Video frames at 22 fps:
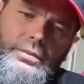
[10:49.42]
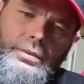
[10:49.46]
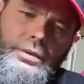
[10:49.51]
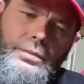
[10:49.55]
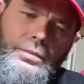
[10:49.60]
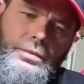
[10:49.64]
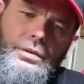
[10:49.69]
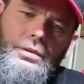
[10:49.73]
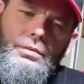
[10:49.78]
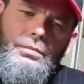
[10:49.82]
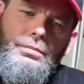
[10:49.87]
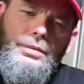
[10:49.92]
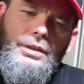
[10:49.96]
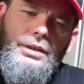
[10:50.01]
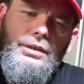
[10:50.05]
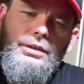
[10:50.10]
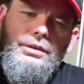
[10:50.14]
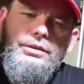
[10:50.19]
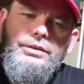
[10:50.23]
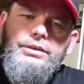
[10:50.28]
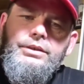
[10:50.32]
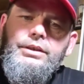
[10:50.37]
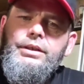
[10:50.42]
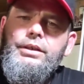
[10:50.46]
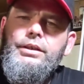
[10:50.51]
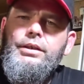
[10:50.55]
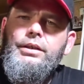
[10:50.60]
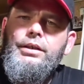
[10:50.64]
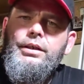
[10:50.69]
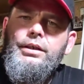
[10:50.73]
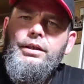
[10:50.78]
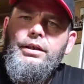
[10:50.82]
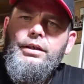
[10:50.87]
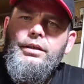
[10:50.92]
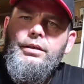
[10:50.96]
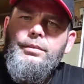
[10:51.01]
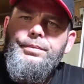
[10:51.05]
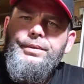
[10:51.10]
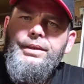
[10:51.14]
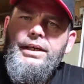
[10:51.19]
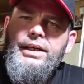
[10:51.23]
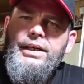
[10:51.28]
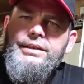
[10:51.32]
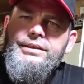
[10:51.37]
we won't be using any of the
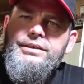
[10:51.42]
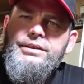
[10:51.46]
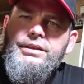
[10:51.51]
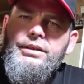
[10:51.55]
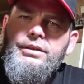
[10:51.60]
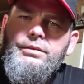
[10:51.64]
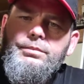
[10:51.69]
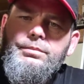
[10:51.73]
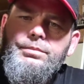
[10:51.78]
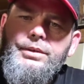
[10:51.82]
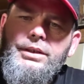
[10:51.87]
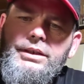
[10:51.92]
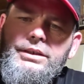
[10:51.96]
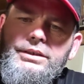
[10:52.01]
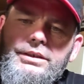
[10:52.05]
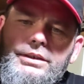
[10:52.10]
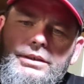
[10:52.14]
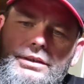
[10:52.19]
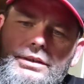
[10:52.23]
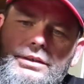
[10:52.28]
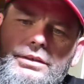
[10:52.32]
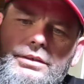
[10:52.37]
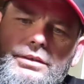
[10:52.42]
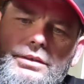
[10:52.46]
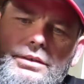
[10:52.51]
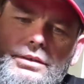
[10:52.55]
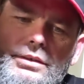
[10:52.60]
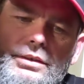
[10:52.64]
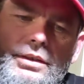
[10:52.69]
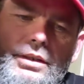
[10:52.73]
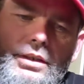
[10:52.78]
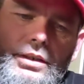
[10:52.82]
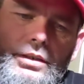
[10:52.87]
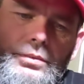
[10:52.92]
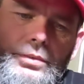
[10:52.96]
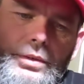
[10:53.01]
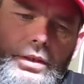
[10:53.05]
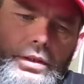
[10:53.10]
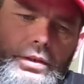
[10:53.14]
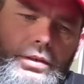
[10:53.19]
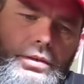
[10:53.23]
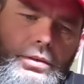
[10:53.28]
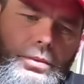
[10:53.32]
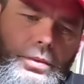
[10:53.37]
plastic pieces, and we
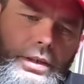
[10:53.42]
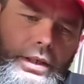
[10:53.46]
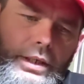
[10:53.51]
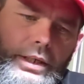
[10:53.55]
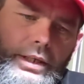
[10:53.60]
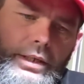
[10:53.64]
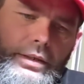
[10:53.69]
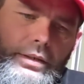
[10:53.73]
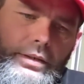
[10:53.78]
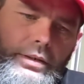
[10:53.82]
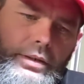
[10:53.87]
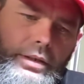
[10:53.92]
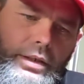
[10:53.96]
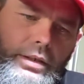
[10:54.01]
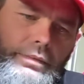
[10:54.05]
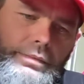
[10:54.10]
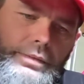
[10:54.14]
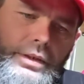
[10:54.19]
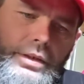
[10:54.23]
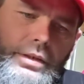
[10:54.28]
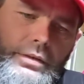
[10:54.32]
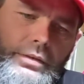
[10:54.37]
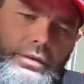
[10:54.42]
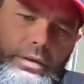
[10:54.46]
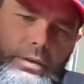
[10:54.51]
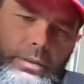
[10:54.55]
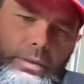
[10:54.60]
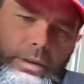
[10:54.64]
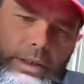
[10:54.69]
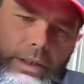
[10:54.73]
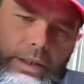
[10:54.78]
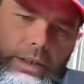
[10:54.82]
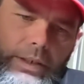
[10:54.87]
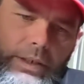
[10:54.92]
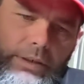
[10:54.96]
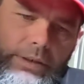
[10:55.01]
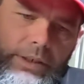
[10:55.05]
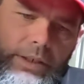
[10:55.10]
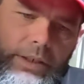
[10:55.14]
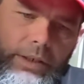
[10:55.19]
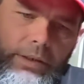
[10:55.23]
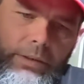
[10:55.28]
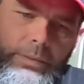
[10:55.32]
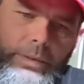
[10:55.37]
all know why. And if you don't know why, I'll
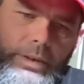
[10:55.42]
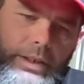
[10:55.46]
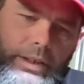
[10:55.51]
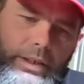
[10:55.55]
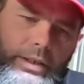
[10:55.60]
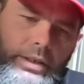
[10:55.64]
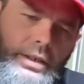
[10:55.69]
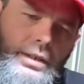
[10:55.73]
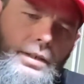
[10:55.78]
tell you why.